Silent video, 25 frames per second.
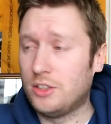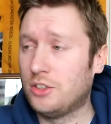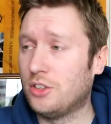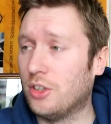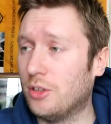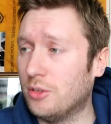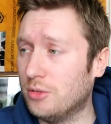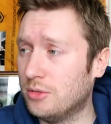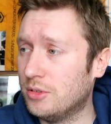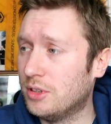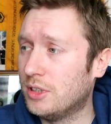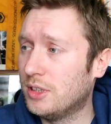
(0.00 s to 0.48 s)

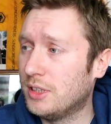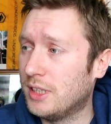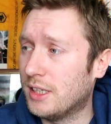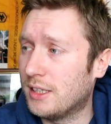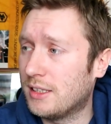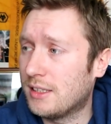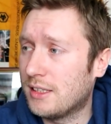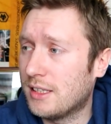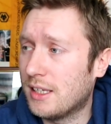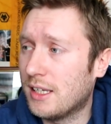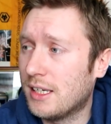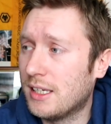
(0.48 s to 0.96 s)
showed
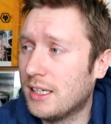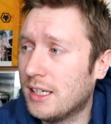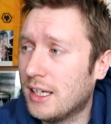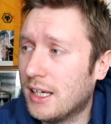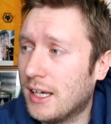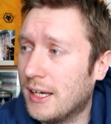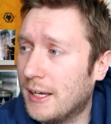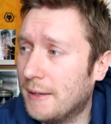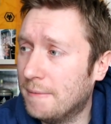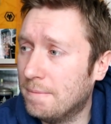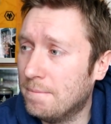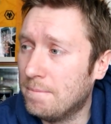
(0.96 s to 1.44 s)
yesterday,
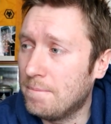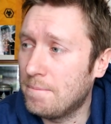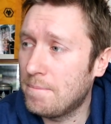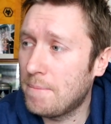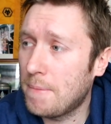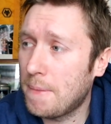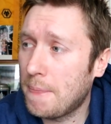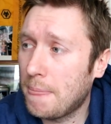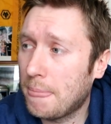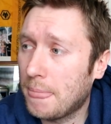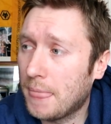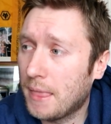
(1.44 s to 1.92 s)

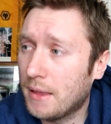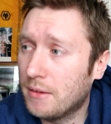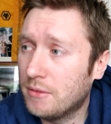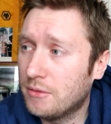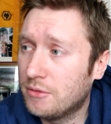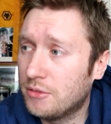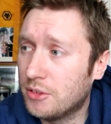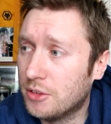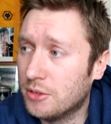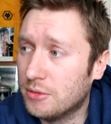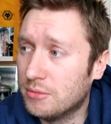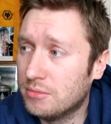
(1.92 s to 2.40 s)

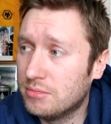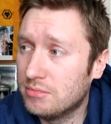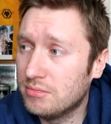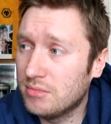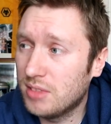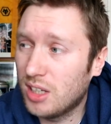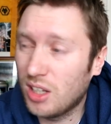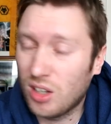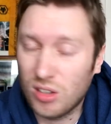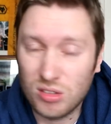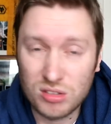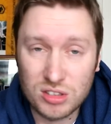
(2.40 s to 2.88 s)
for
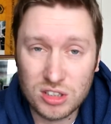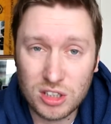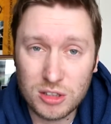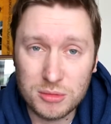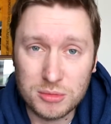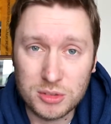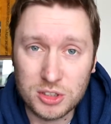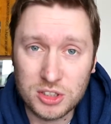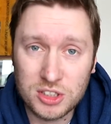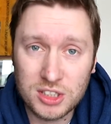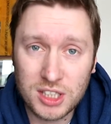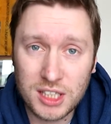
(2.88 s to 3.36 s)
a long
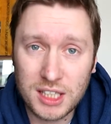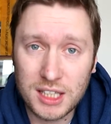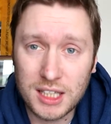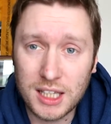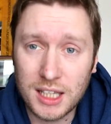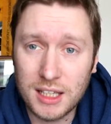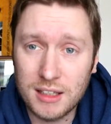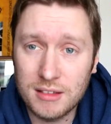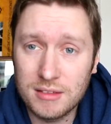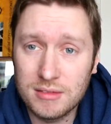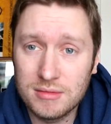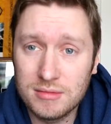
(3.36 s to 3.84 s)
time, just sitting
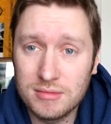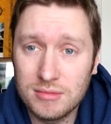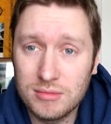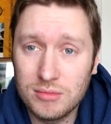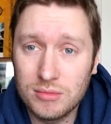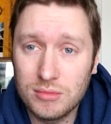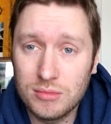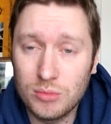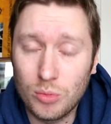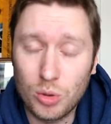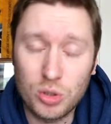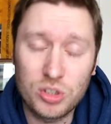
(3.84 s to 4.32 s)
there,
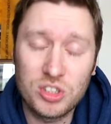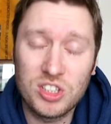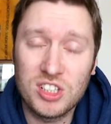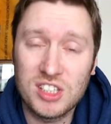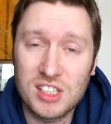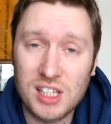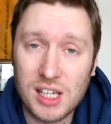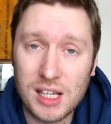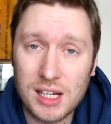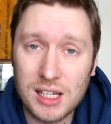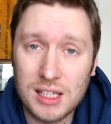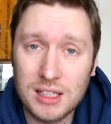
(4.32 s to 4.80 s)

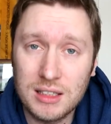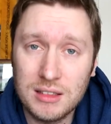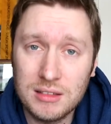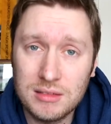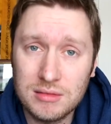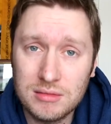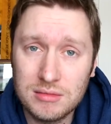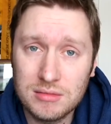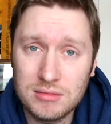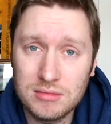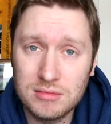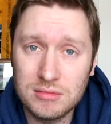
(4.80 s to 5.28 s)
watching telly,
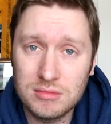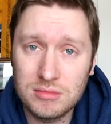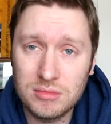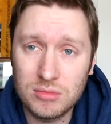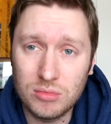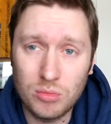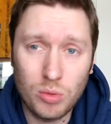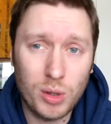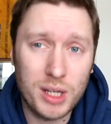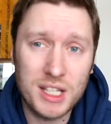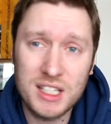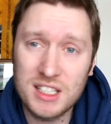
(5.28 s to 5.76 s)

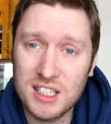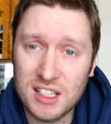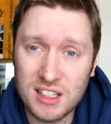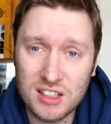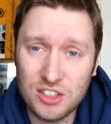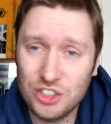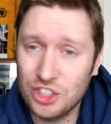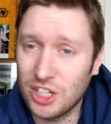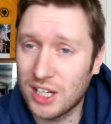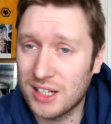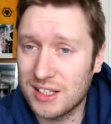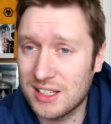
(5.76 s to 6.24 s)

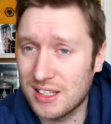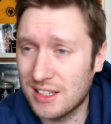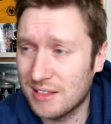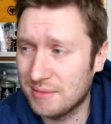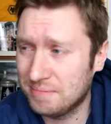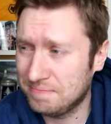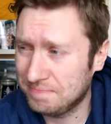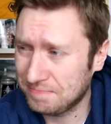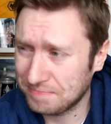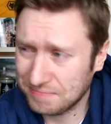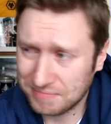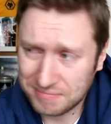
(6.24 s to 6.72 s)
waiting,
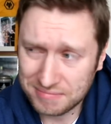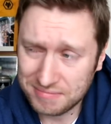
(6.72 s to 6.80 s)
chatting,